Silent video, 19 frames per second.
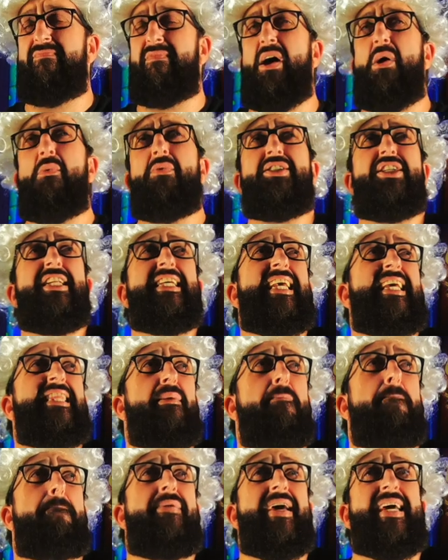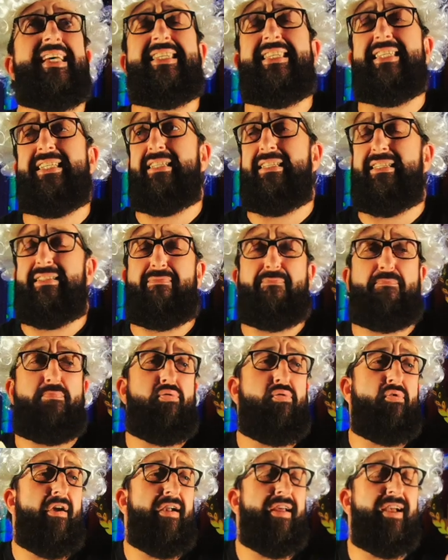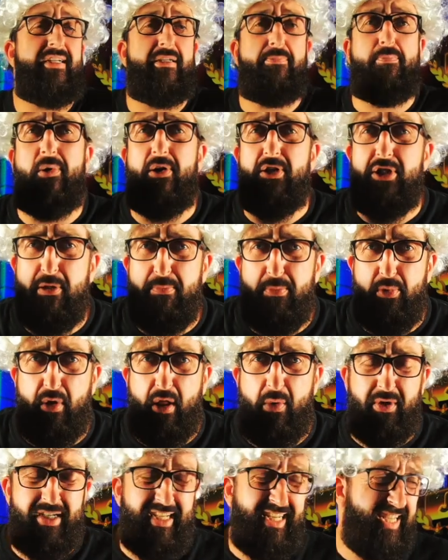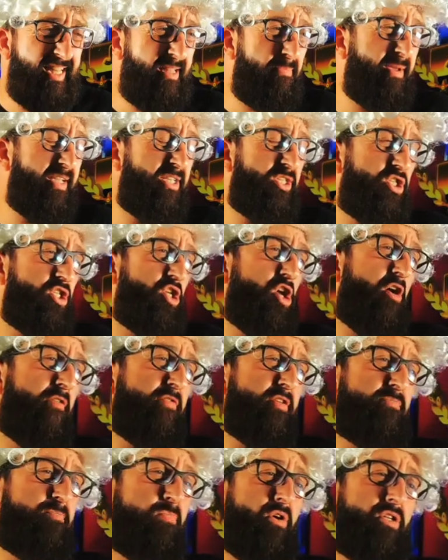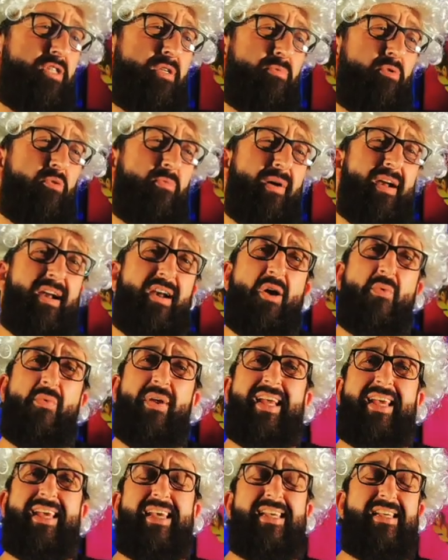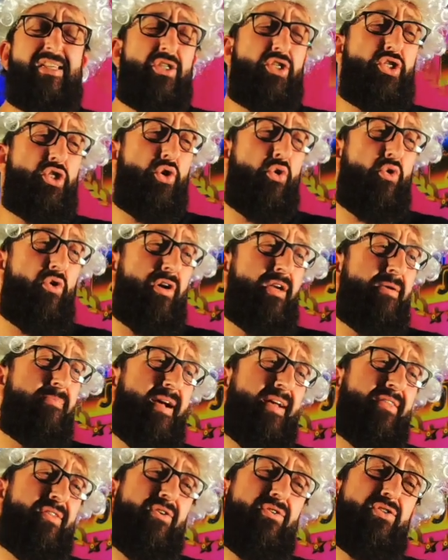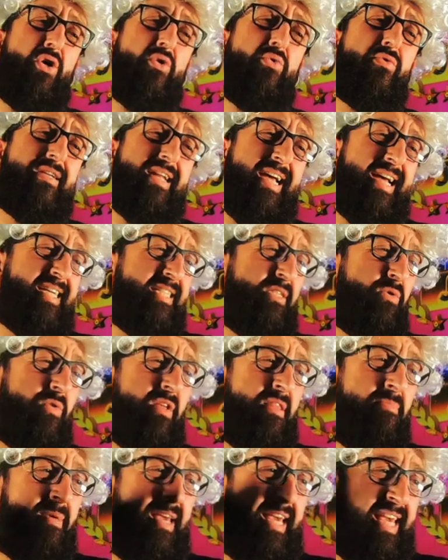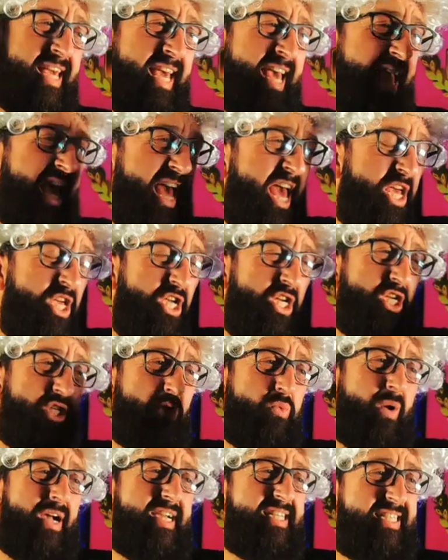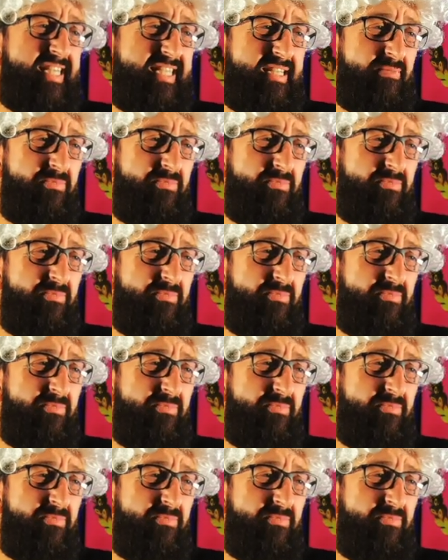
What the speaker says: want you to get the best product possible. I want you to get the best service possible. But I don't want to hear your story about those old days are with me. You just wasted some